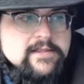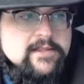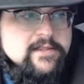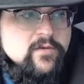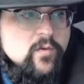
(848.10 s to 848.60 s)
the
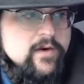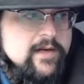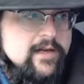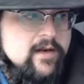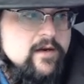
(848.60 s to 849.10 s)

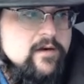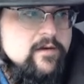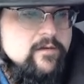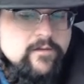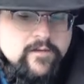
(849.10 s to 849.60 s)
story
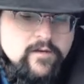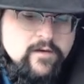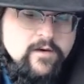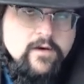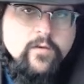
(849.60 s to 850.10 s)
of
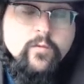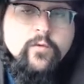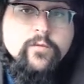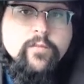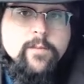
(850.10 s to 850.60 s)

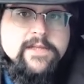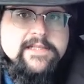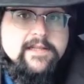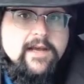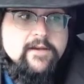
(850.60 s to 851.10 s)
Ruth Brumman's
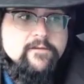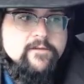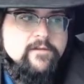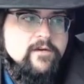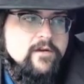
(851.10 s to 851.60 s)
life,
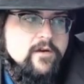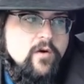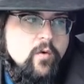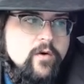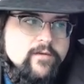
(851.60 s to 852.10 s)

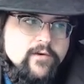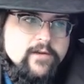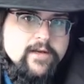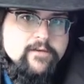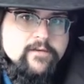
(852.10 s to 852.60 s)
or of your
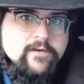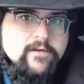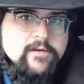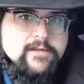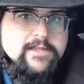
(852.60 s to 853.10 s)
life,
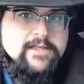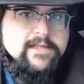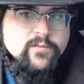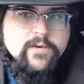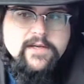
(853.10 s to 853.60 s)
since
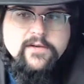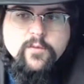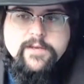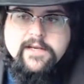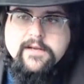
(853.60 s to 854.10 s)
that's what you'll
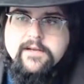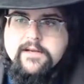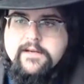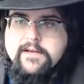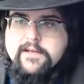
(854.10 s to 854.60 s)
be
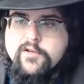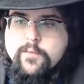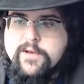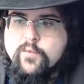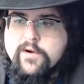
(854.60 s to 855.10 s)

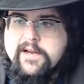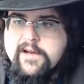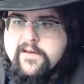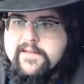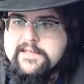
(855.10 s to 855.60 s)
working
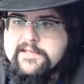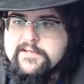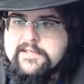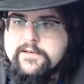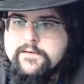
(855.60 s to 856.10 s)
on this
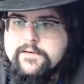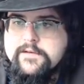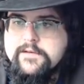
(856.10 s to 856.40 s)
yourself.